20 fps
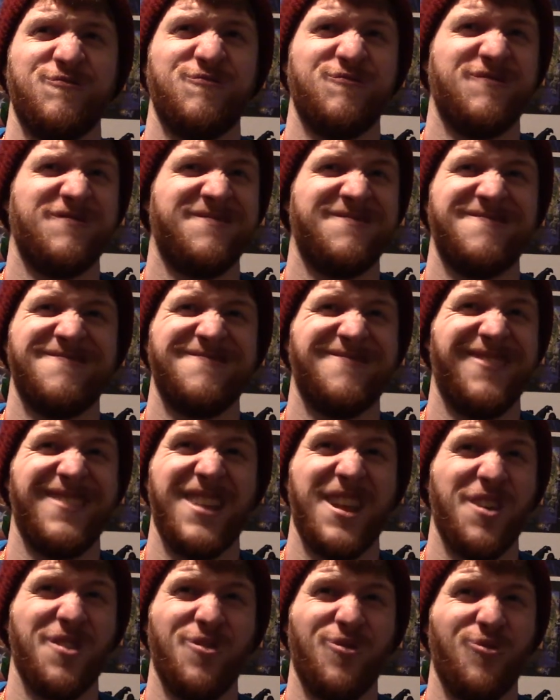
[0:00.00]

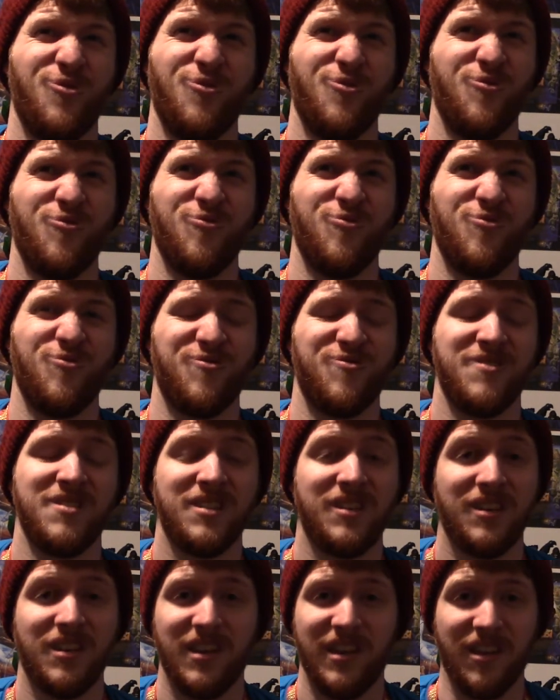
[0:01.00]
no.
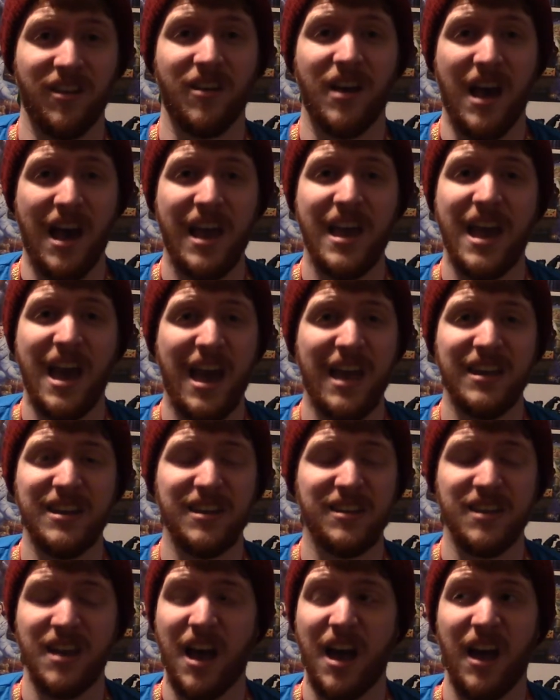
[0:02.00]
You know, I
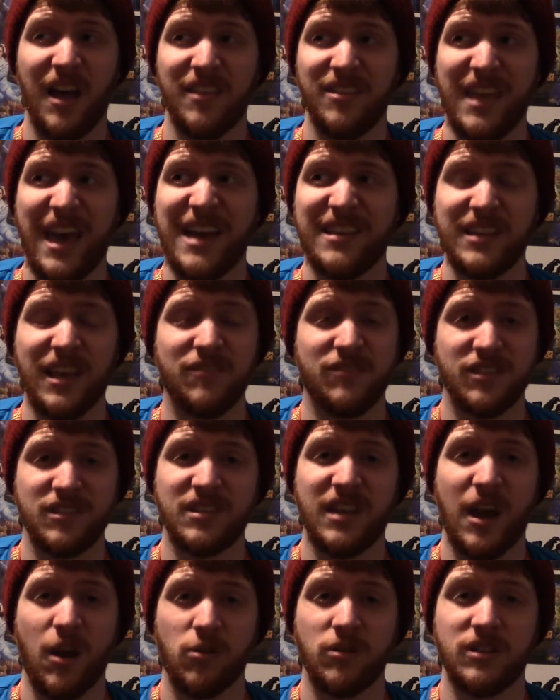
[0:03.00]
did not, that left a
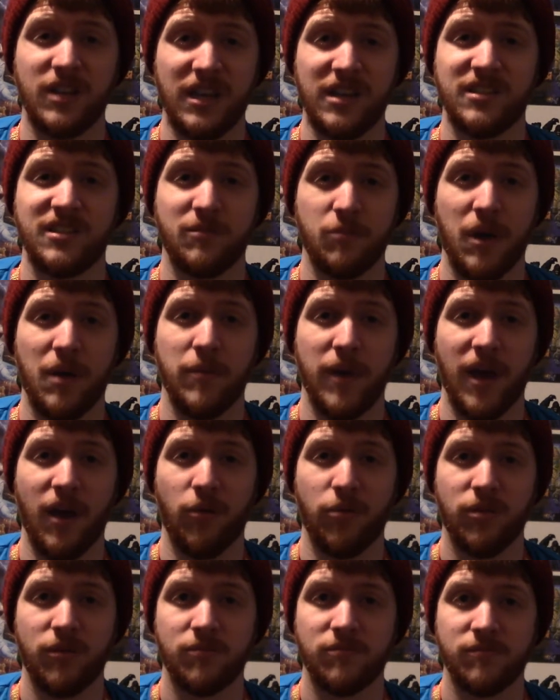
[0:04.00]
sour taste in my
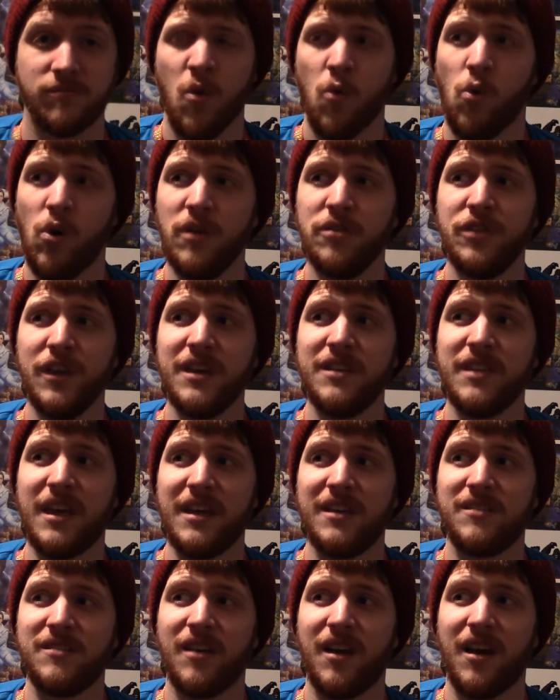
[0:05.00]
mouth. One thing
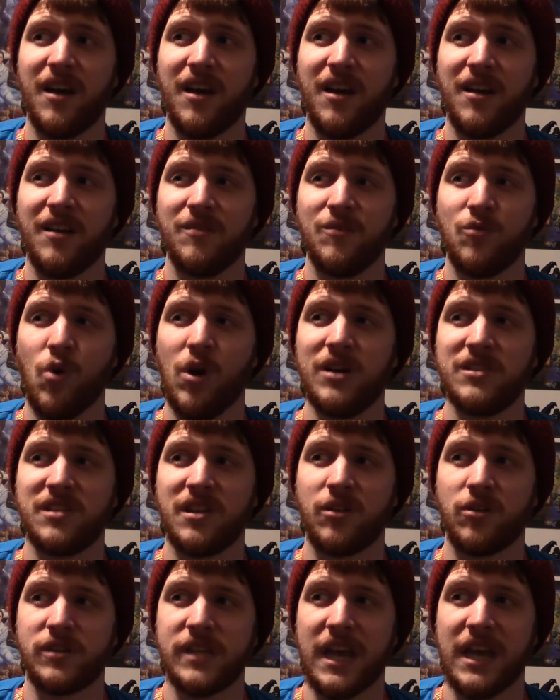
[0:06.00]
that was
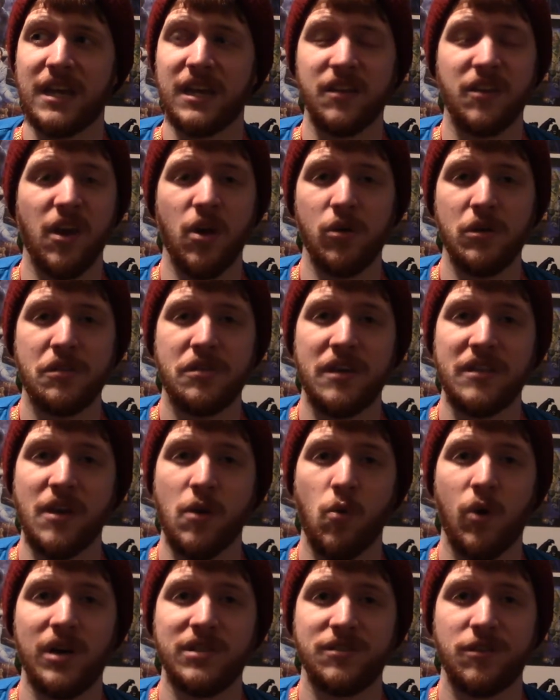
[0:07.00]
entertaining, the only thing
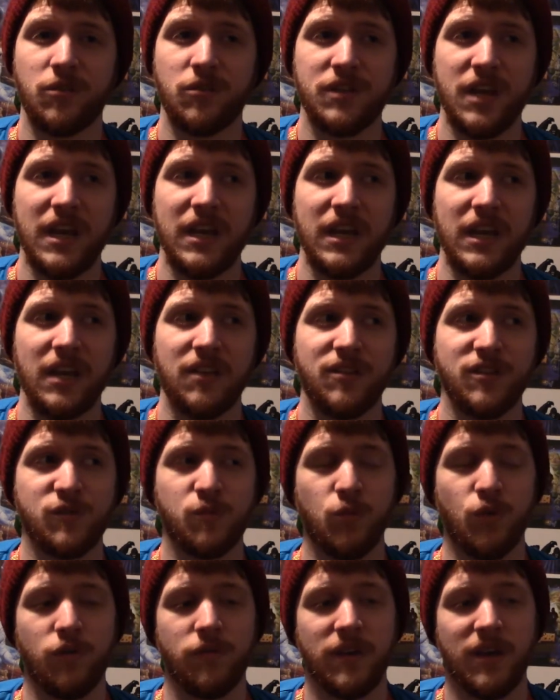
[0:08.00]
that was entertaining in this
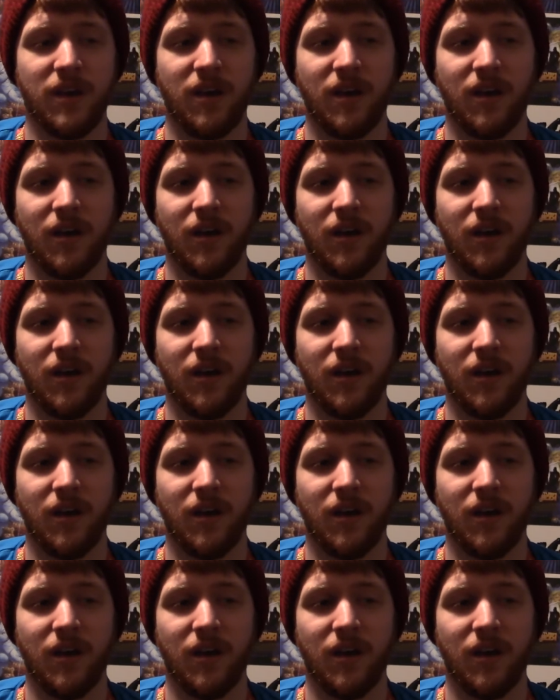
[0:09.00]
movie,